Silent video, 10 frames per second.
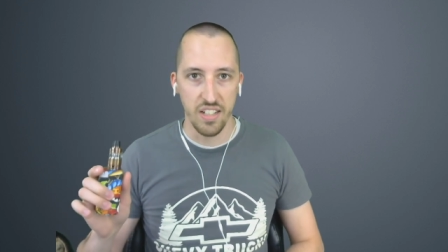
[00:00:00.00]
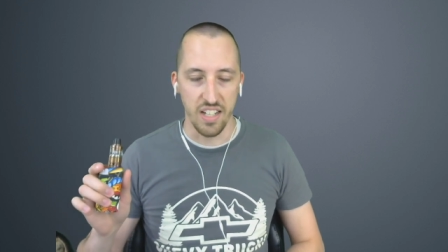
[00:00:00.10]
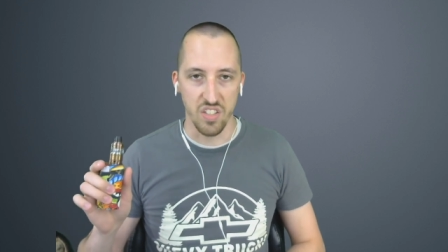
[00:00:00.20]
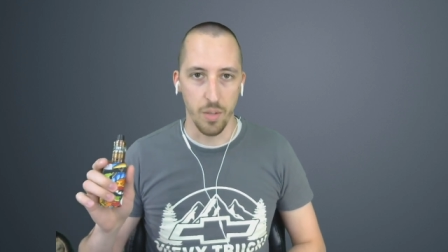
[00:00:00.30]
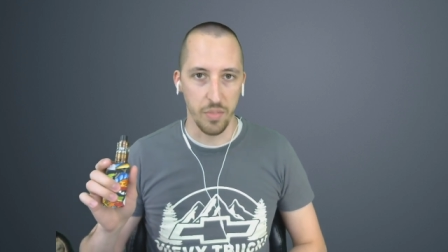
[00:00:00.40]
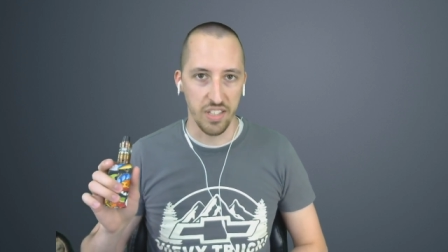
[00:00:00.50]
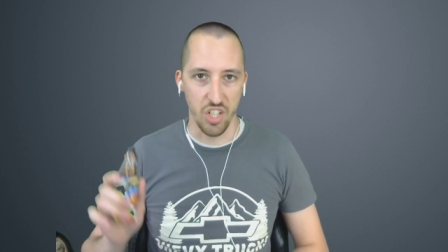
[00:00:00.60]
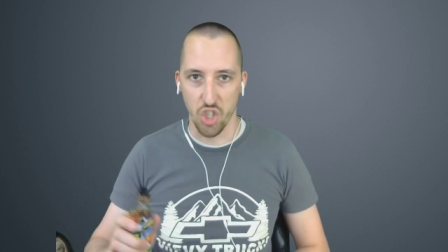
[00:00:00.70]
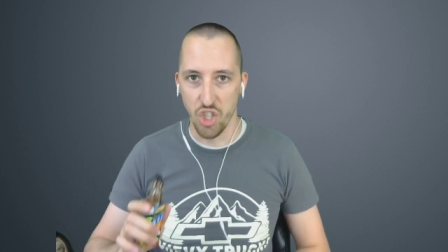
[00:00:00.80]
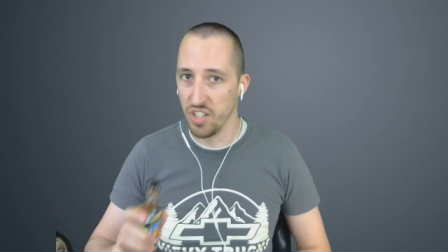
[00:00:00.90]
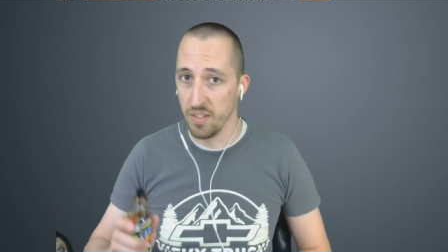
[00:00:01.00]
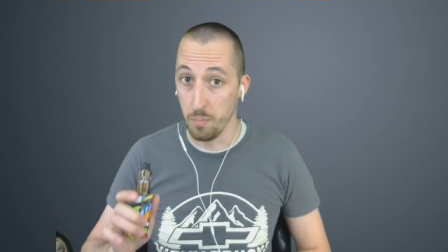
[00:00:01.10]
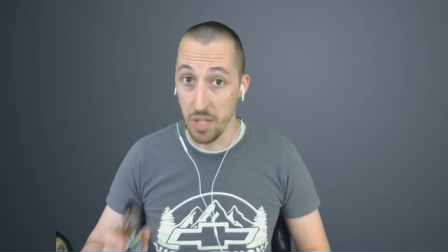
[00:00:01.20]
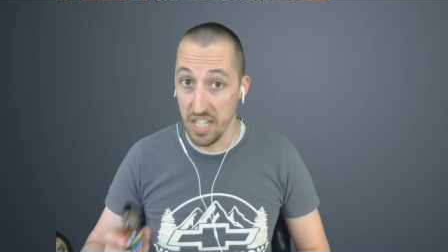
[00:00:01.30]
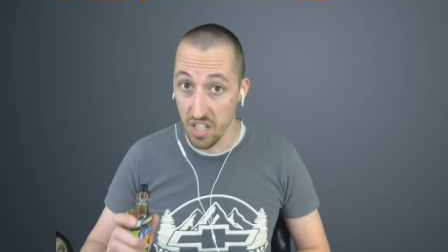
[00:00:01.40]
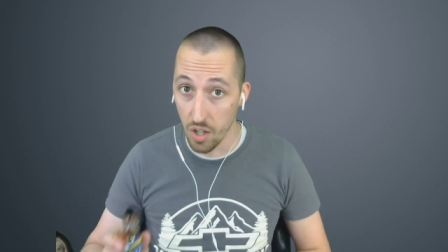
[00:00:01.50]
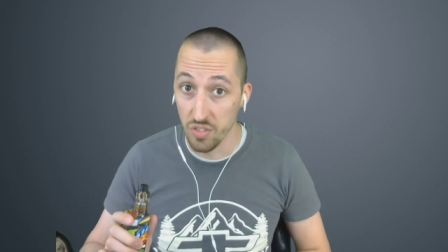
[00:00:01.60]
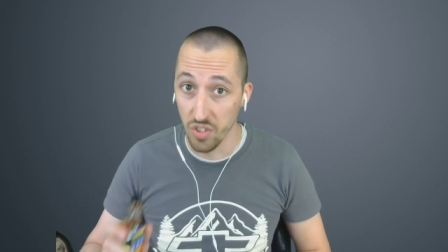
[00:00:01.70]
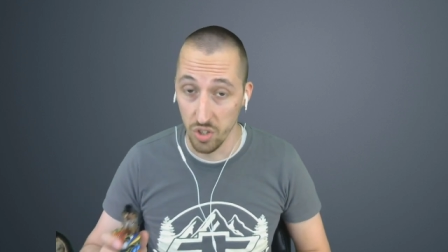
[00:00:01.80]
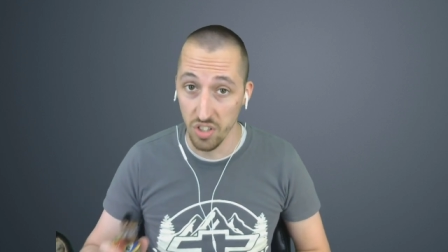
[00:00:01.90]
That's something that shouldn't be
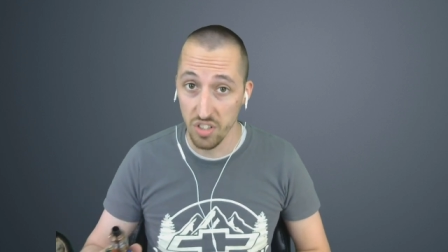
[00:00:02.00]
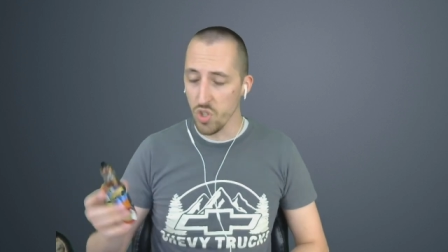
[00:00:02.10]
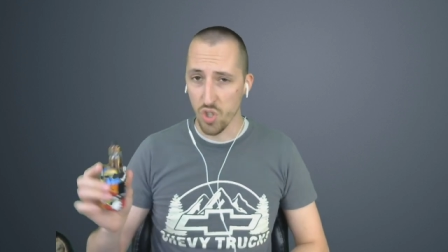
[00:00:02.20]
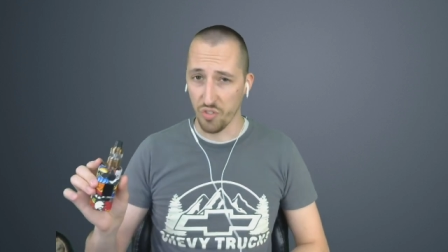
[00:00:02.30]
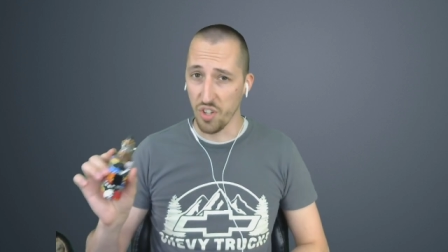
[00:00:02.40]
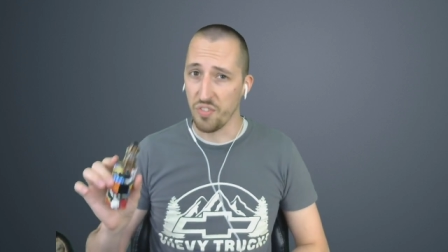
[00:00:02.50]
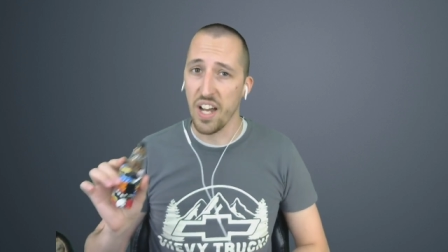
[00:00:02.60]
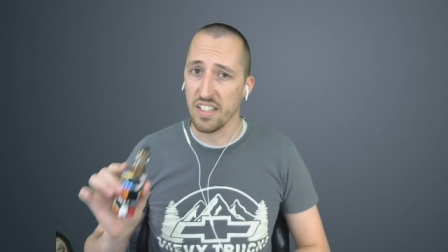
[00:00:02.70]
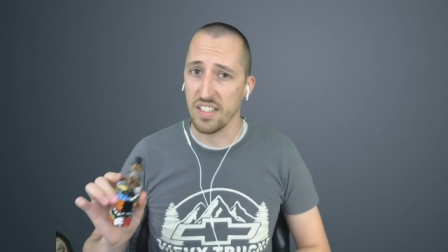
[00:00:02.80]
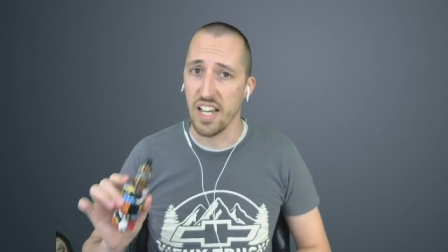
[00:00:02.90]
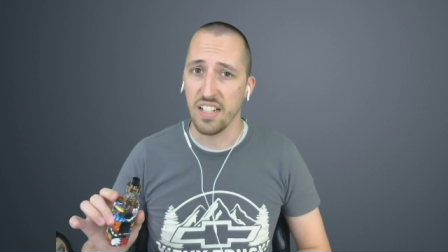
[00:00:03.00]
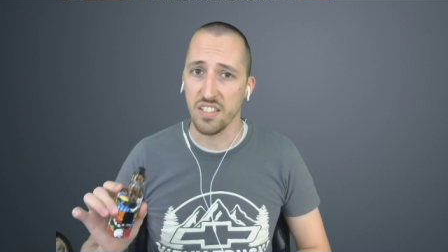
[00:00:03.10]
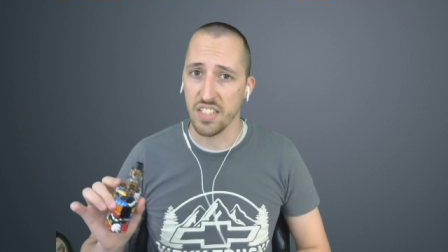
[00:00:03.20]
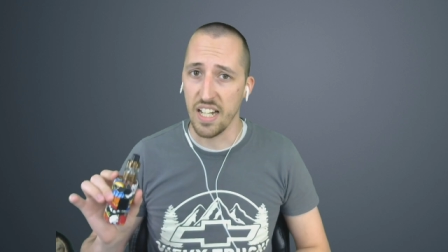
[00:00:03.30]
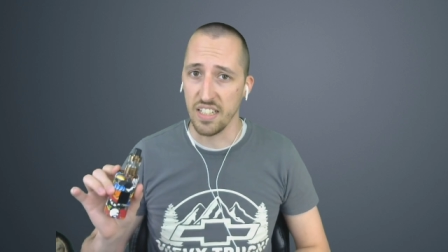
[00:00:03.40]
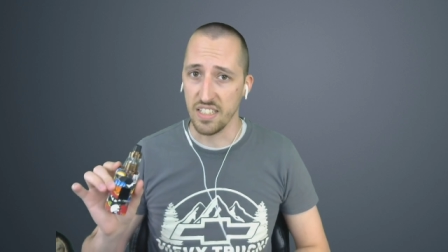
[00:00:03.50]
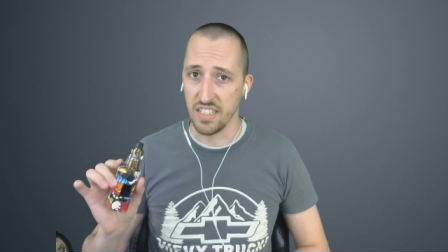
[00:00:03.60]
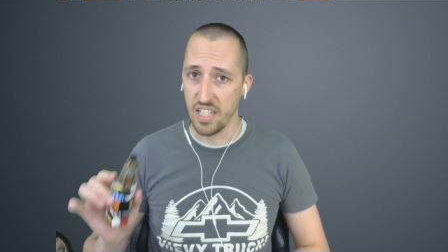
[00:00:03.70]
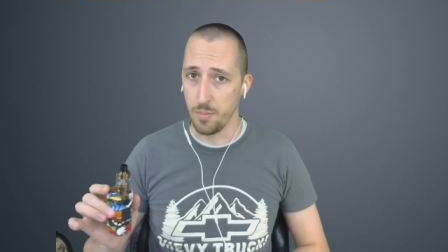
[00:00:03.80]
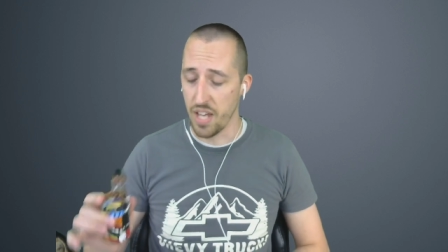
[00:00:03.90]
overlooked. So for the fact that that kind of
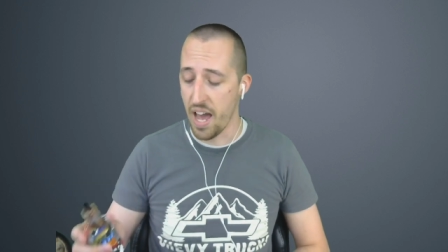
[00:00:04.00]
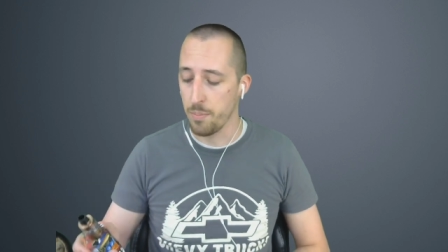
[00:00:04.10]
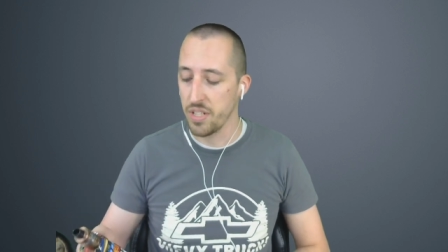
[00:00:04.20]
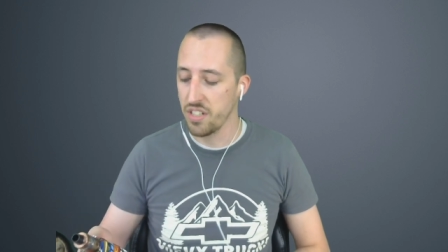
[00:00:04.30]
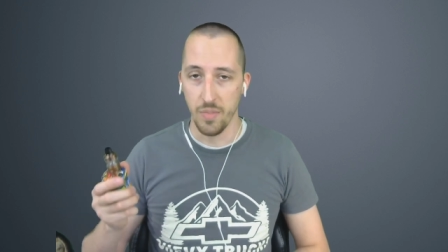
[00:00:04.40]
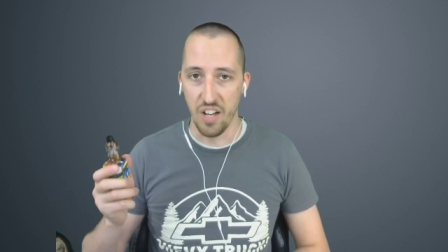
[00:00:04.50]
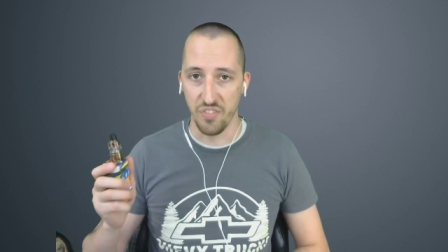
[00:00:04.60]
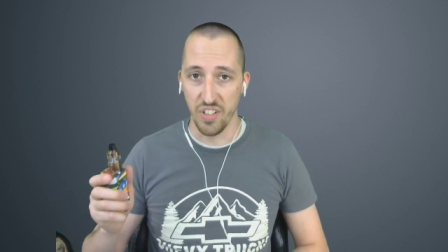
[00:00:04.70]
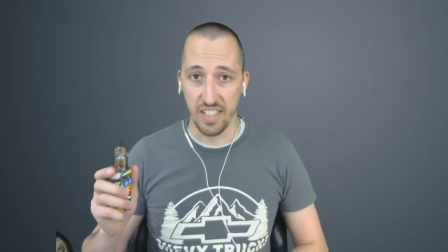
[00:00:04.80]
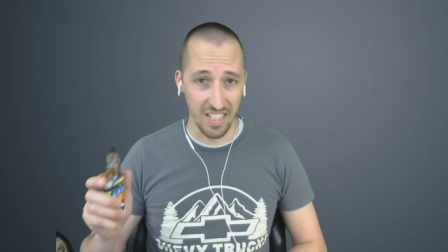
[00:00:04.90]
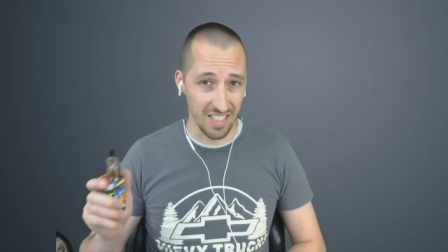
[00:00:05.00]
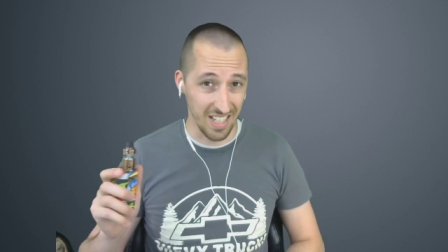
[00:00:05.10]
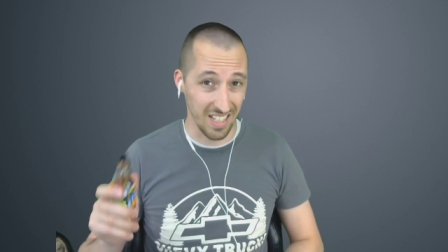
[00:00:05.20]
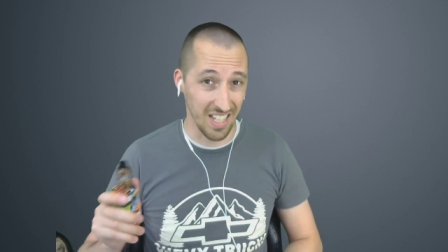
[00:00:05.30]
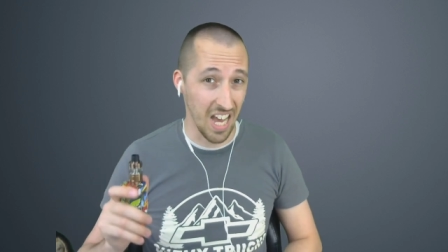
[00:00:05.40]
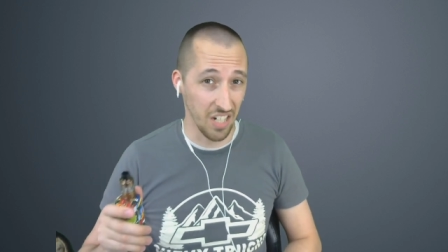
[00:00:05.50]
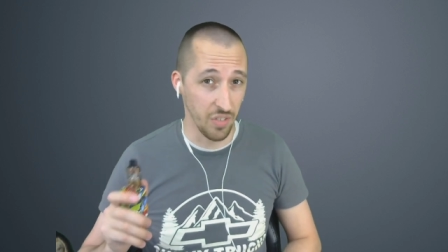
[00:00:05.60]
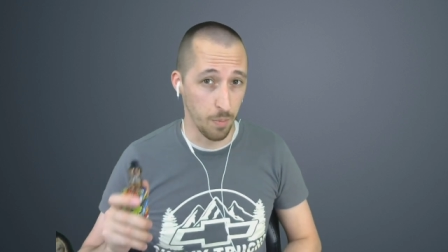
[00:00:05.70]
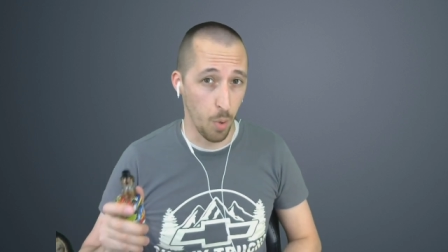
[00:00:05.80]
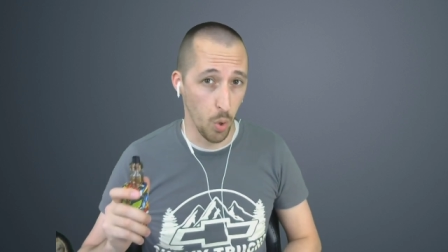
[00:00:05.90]
keeps happening, I feel like that that's kind of
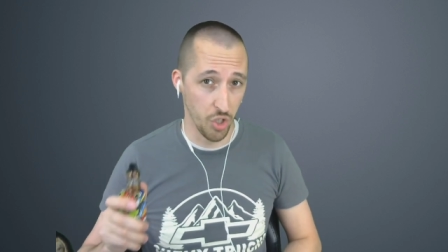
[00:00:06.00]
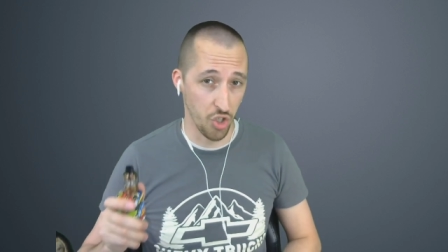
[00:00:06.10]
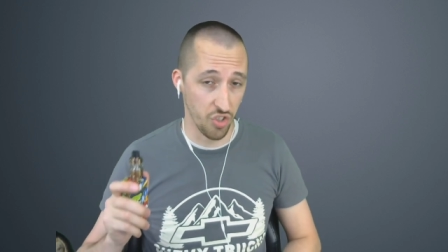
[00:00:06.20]
an important